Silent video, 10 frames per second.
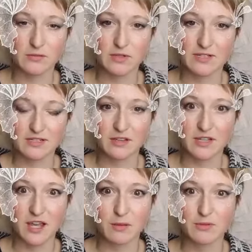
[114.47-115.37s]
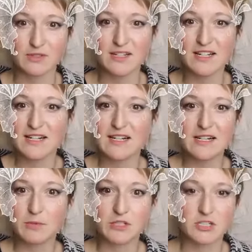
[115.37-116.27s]
at least nothing happened.
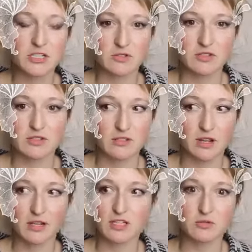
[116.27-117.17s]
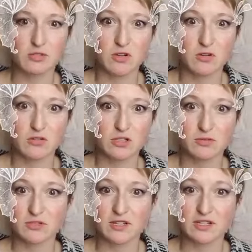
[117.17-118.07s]
But she was just like, she was gone. She
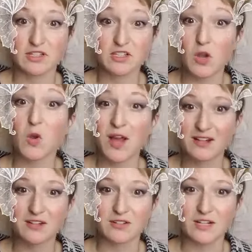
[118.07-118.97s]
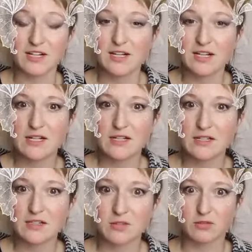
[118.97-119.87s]
was like so angry.
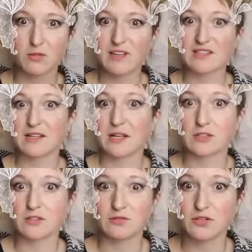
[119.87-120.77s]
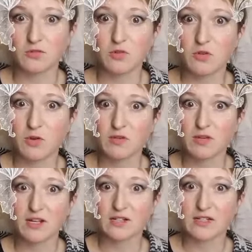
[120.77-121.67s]
So the best thing I could do was just walk away with
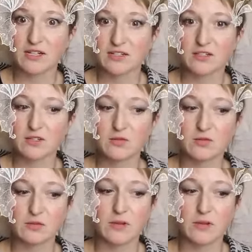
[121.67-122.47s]
Isla, get her to school.